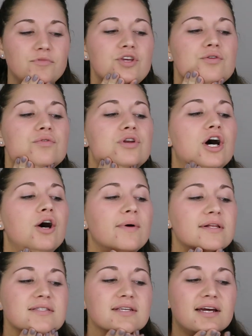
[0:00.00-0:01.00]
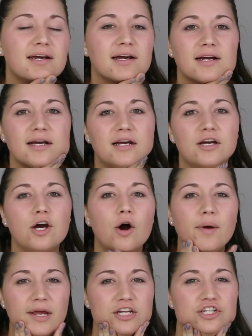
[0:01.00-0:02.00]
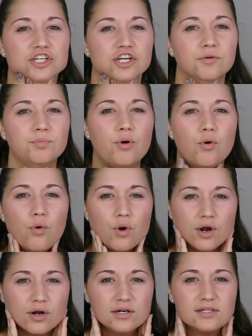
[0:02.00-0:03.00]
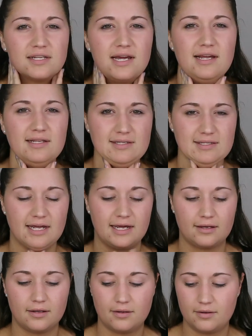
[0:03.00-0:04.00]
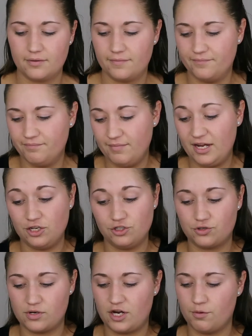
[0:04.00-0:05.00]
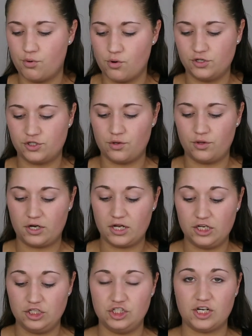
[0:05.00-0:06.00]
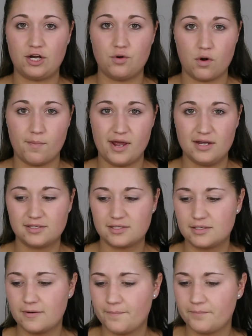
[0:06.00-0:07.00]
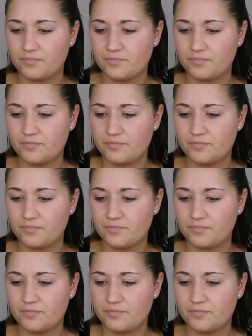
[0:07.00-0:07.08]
you know it's like going into your pores and it's like making sure that your pores don't look ginormous.